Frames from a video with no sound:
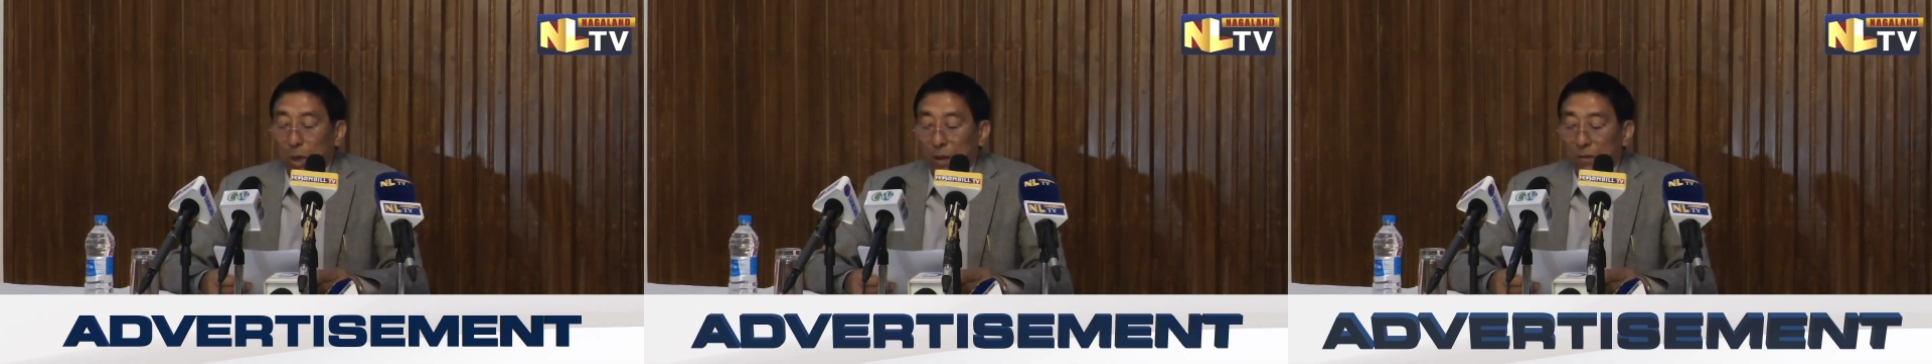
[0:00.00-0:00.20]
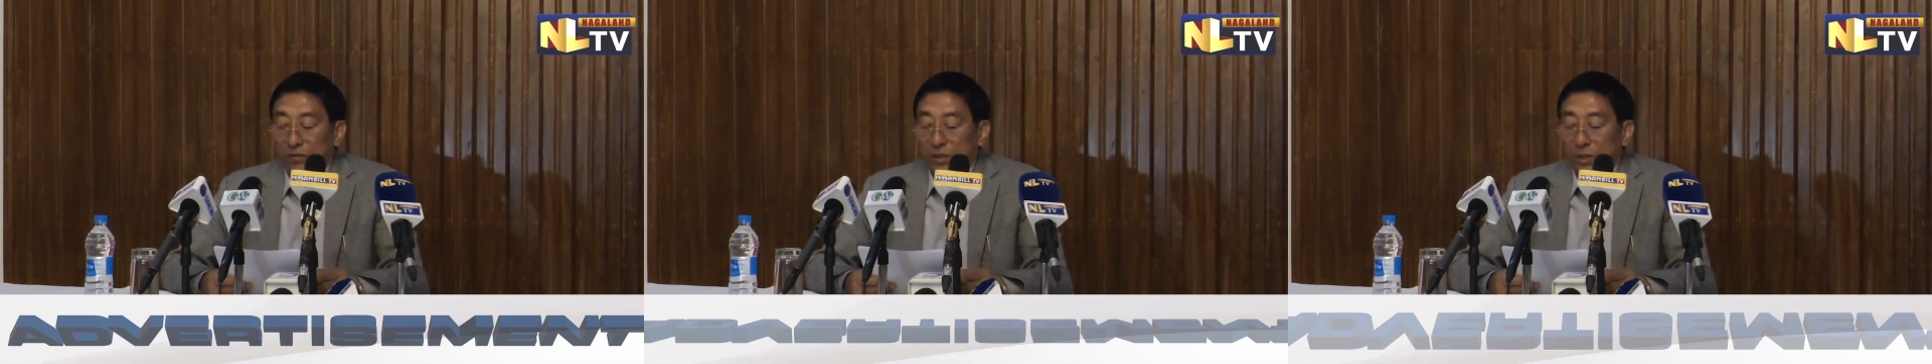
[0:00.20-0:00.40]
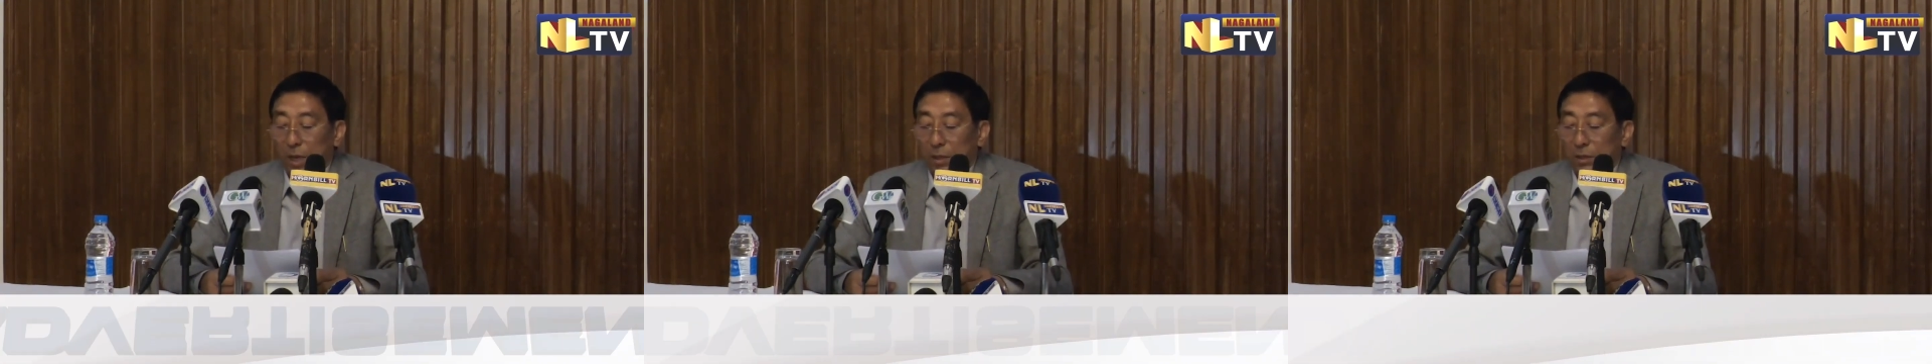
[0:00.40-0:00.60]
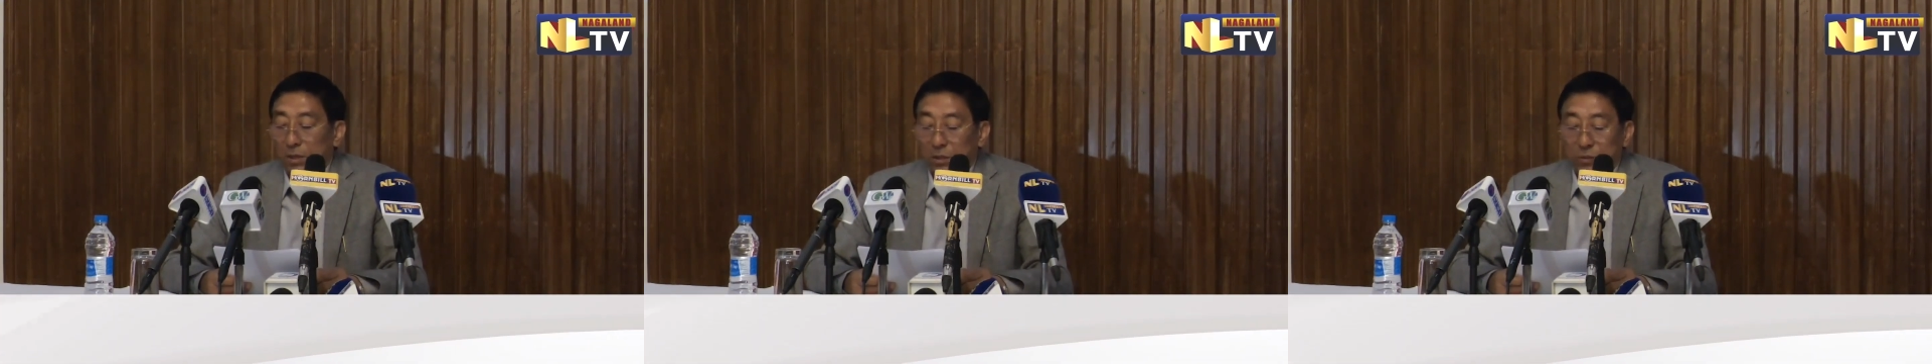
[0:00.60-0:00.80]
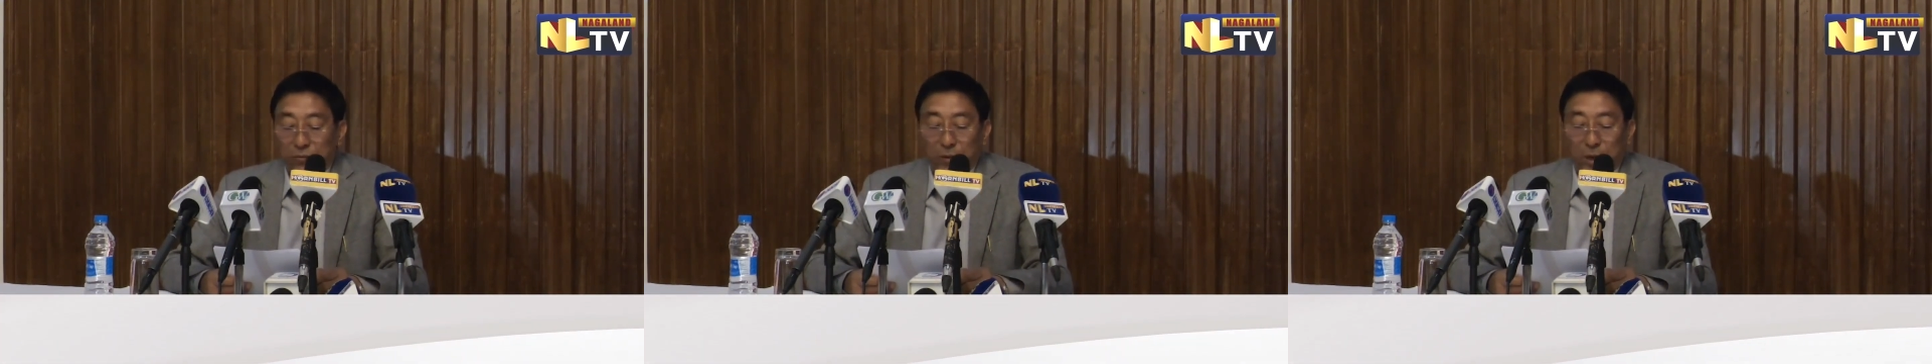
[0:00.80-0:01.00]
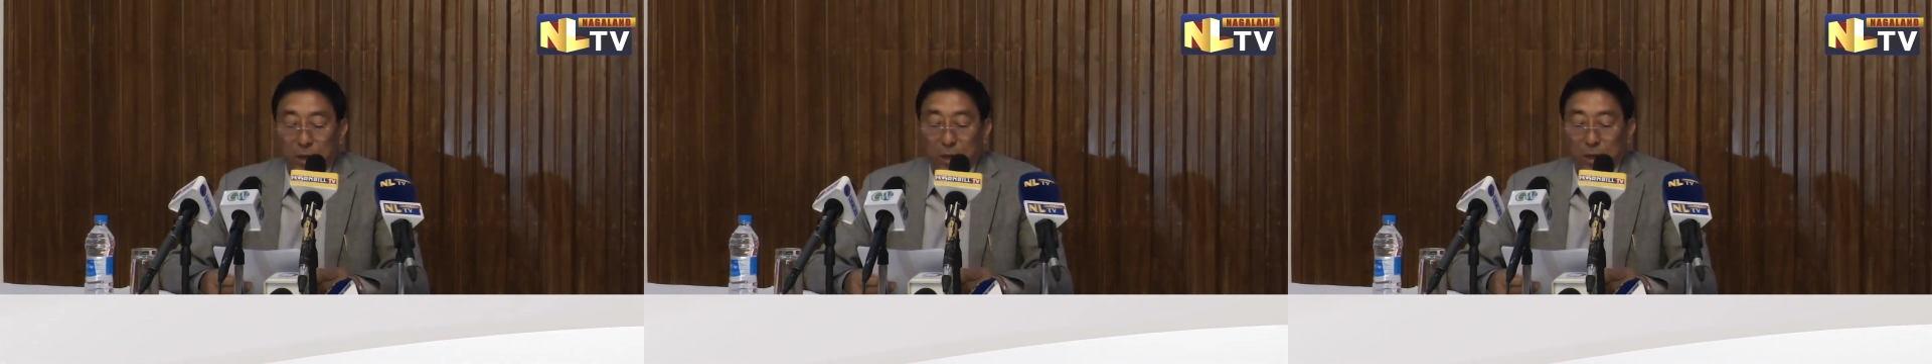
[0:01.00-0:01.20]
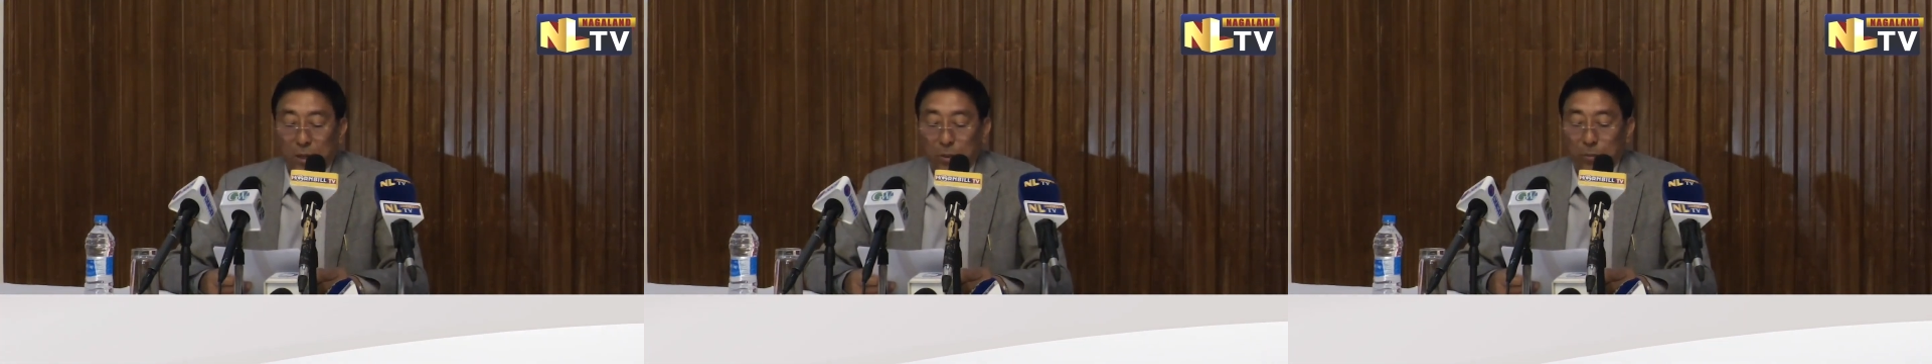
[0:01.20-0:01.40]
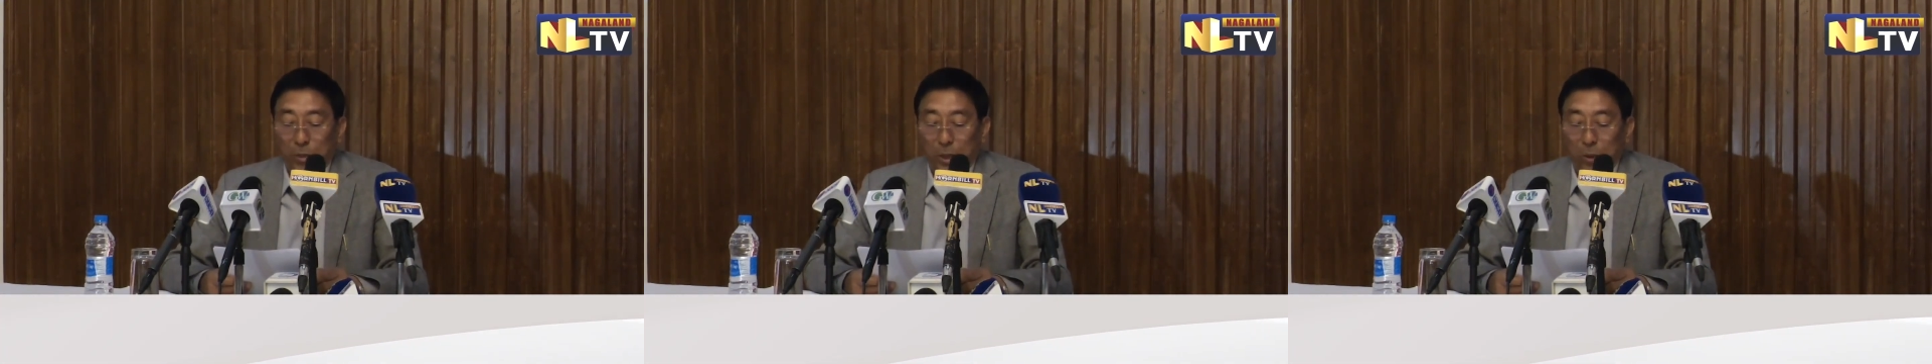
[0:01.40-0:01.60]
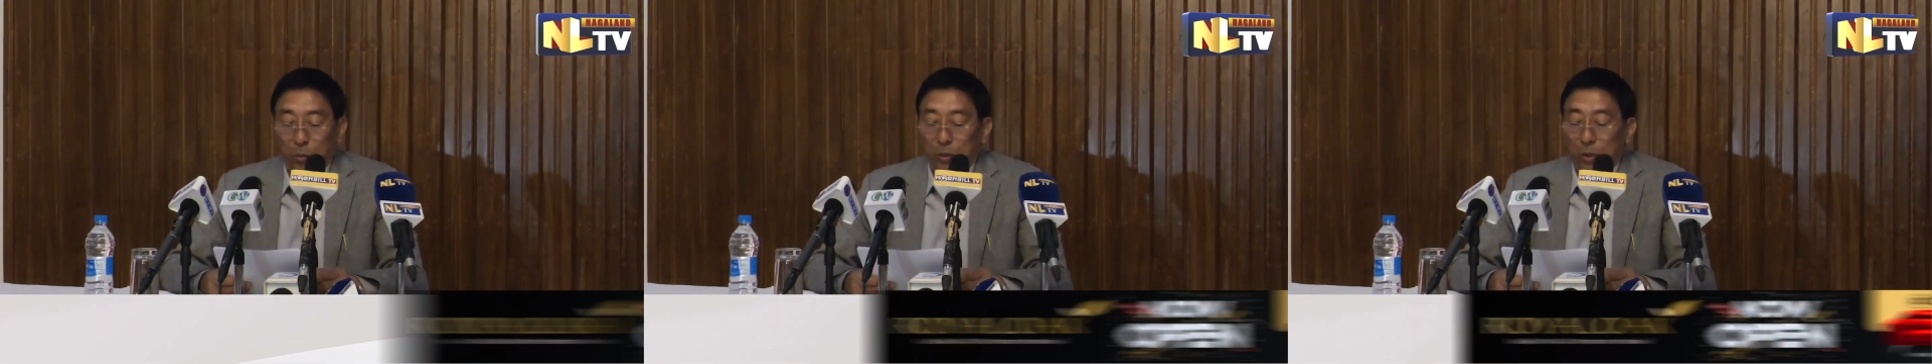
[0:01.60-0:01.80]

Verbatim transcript: have signed ceasefire agreement